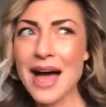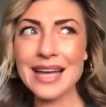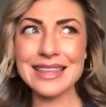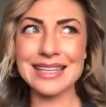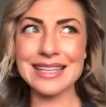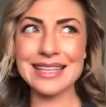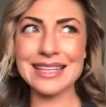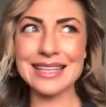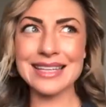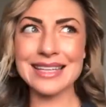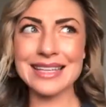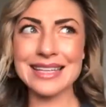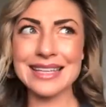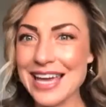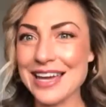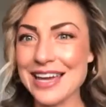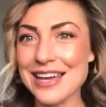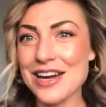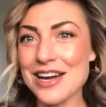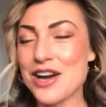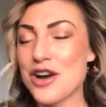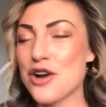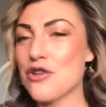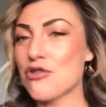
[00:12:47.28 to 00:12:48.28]
the next
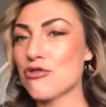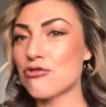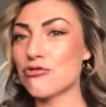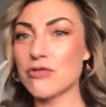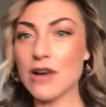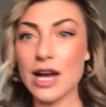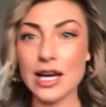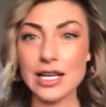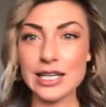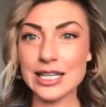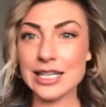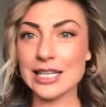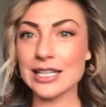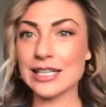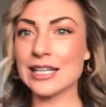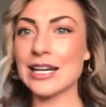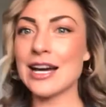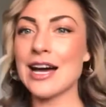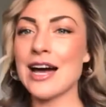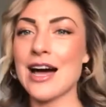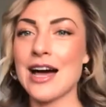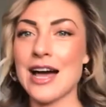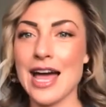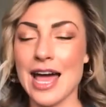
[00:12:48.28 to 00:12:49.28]
day running
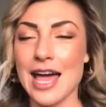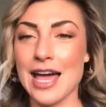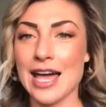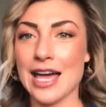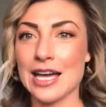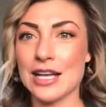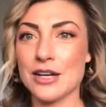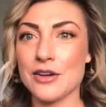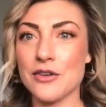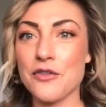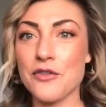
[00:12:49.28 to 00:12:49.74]
and